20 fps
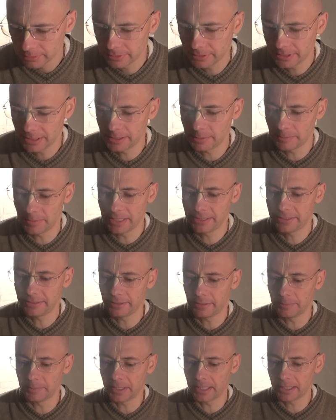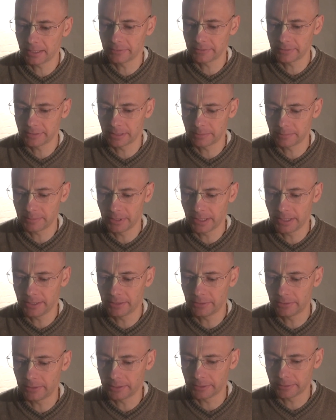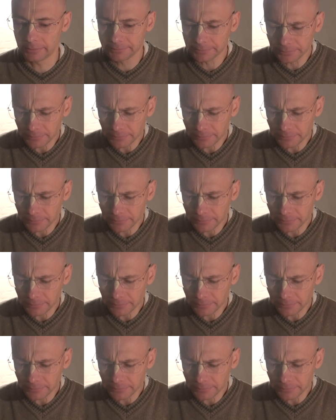This is mentioned in Bhagavatam later on,